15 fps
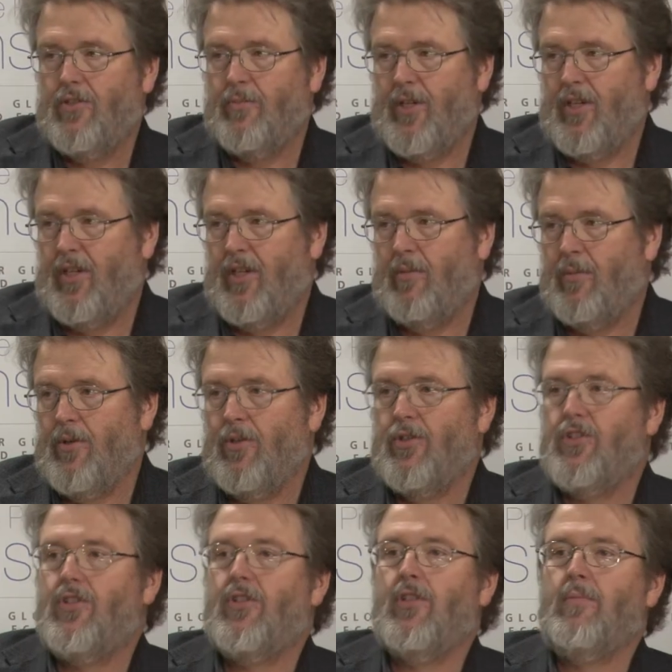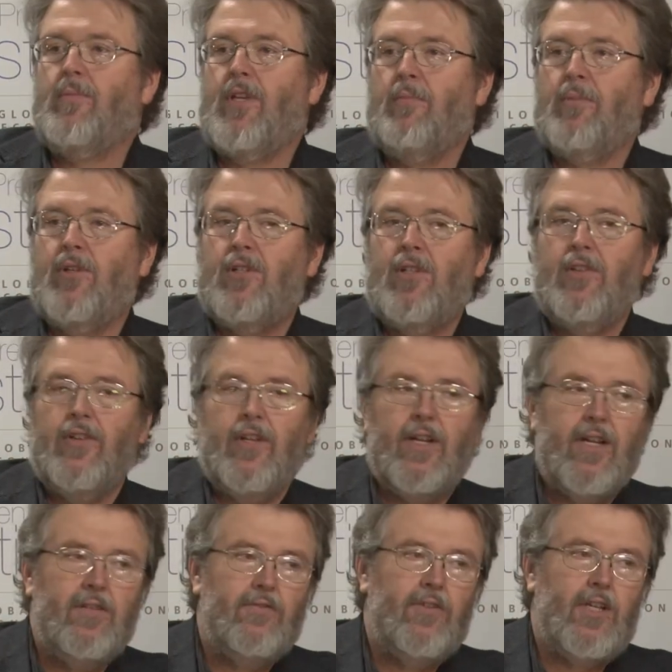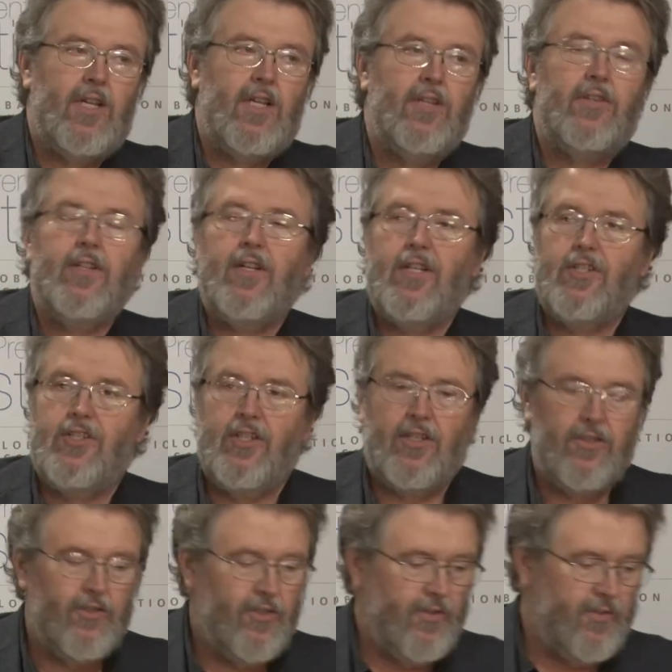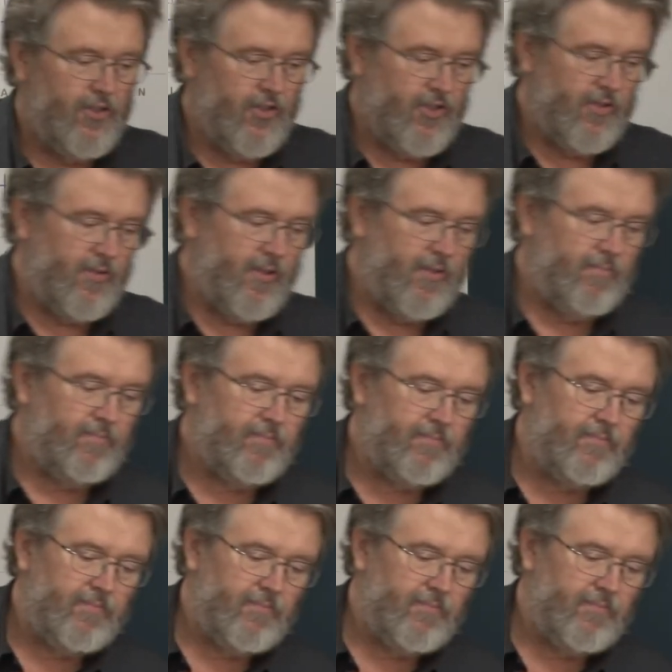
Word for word: to my neighbors, to the people that I feed, that I sell to, and so on.